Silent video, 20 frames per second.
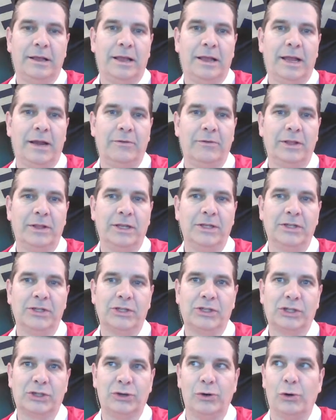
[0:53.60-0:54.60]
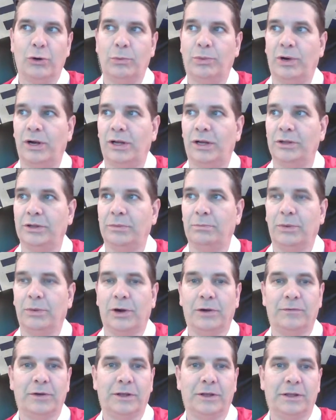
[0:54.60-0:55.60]
everything just snowballed
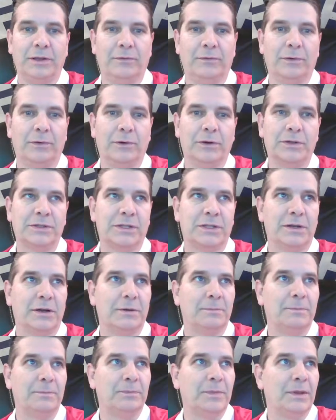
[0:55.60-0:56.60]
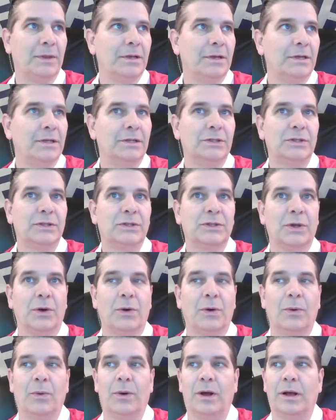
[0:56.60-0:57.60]
perfectly for us there.
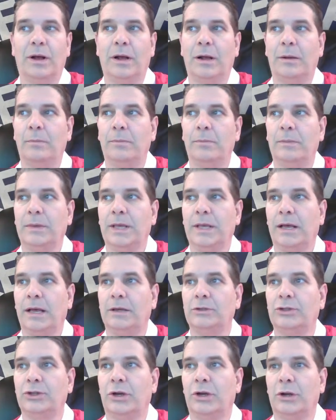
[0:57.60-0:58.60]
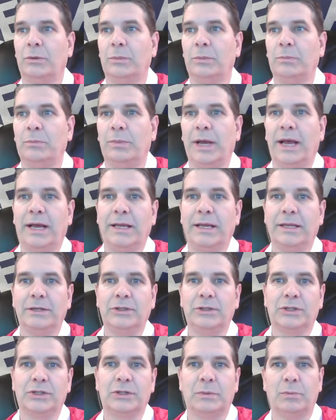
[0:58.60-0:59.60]
So, Sean will be back in
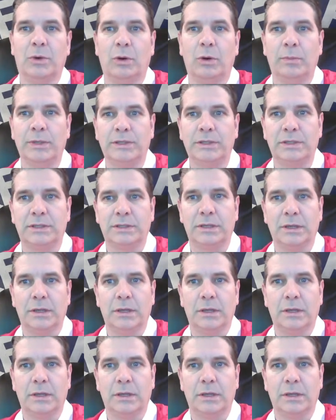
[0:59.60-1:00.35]
just a moment.